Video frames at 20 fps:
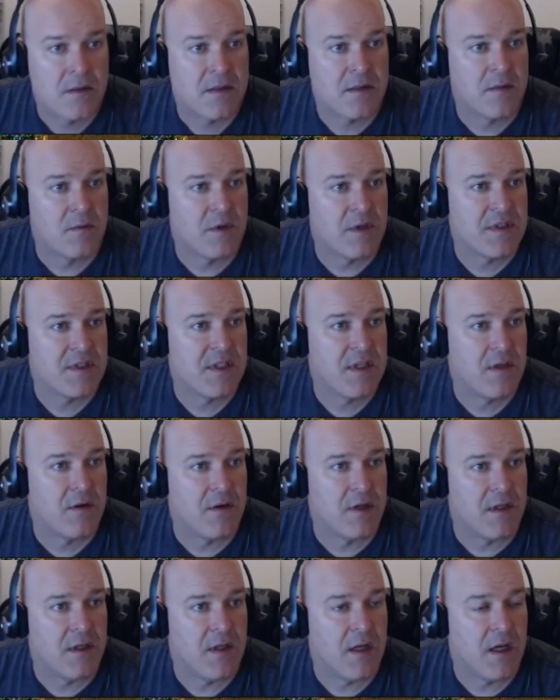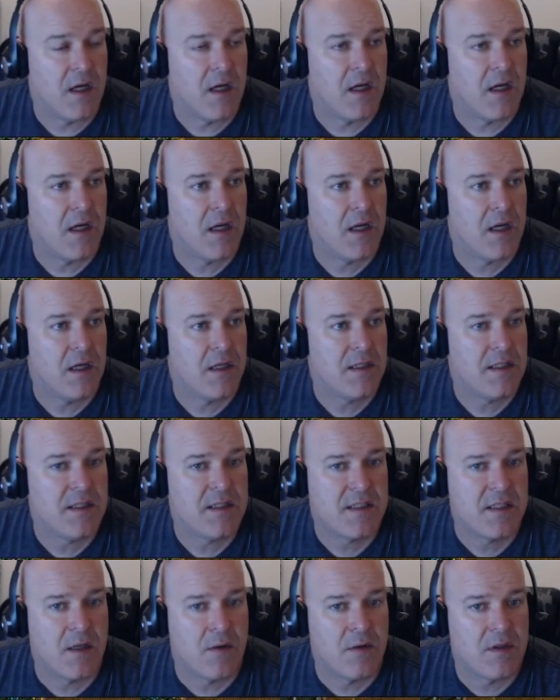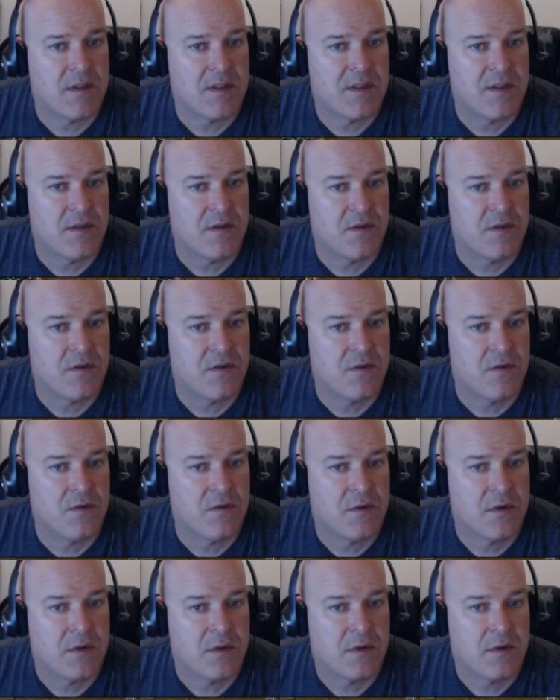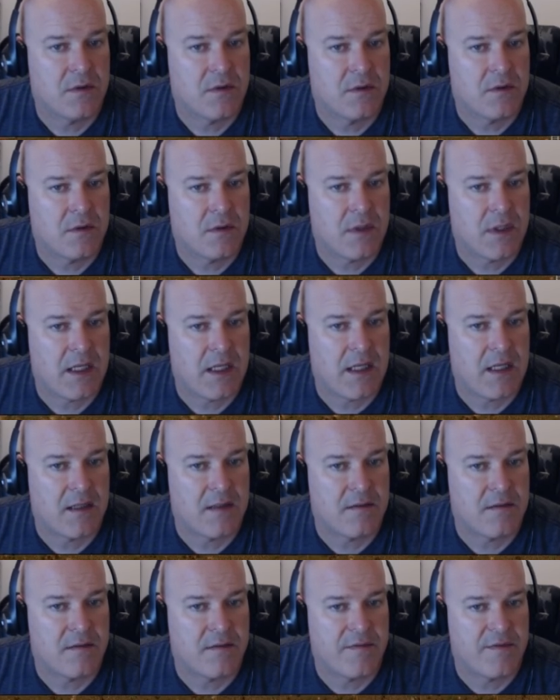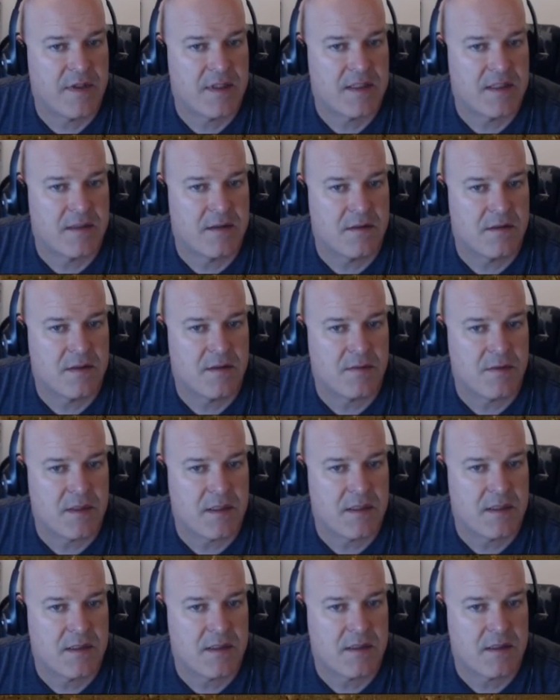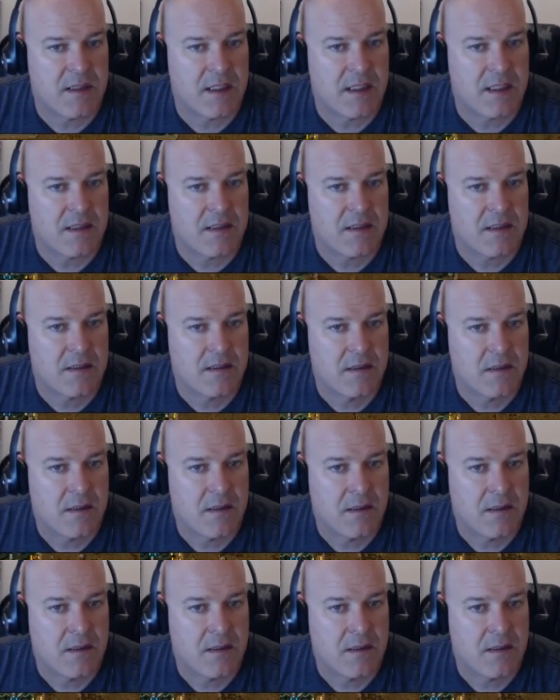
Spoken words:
So where's he going? He's going to... And fix those, please. Thanks.